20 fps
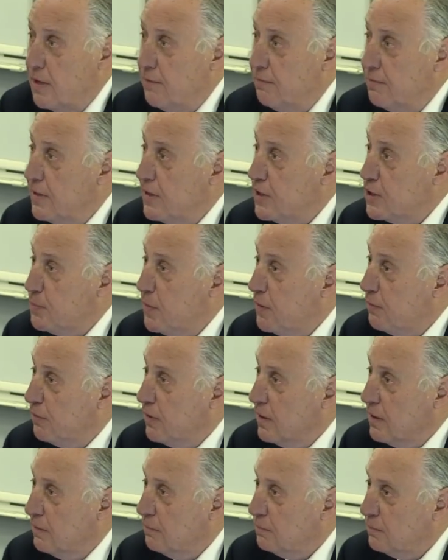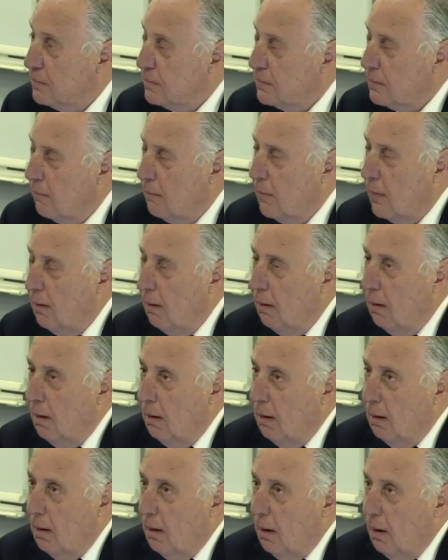even need a Spitfire.
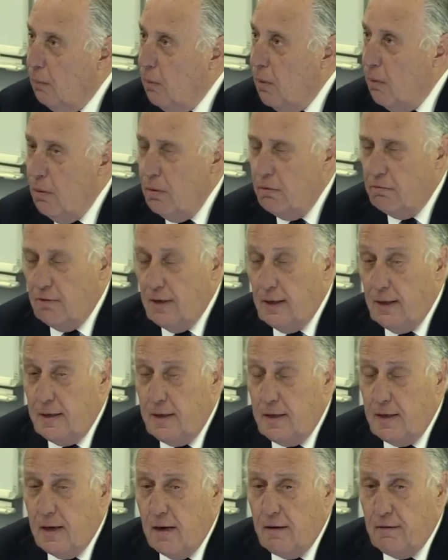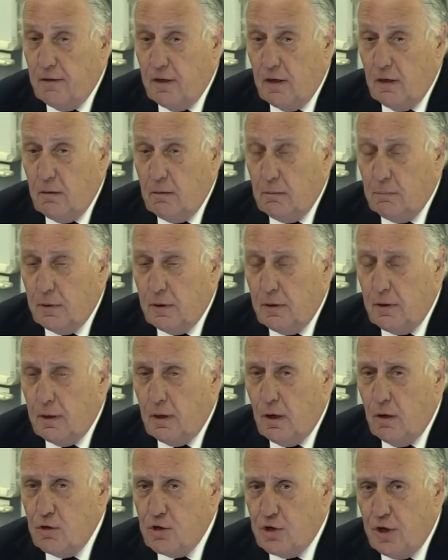We won't really need anything but a
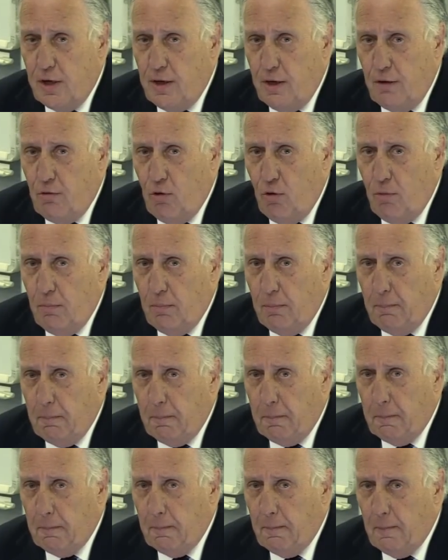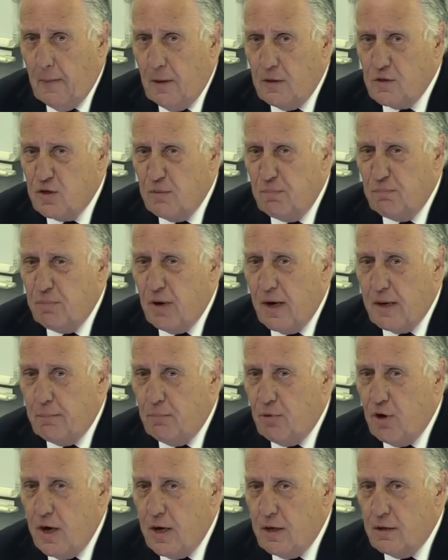negotiating room and some
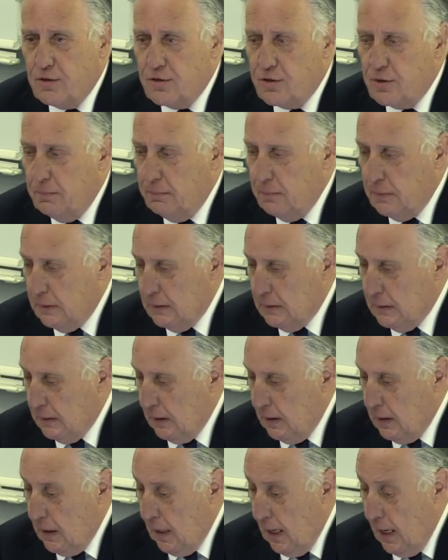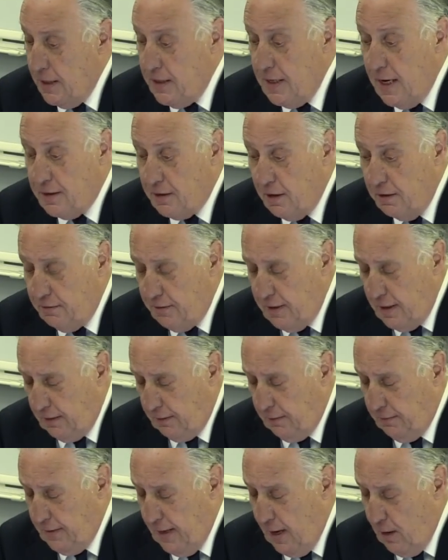bright brains. And yet I
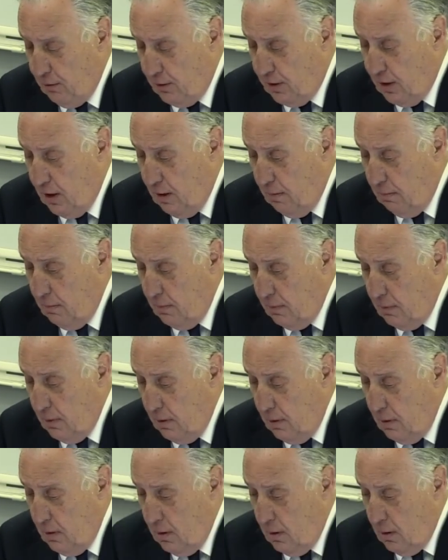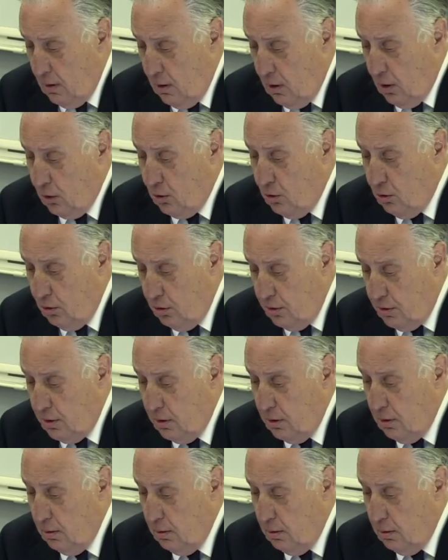think that the outcome could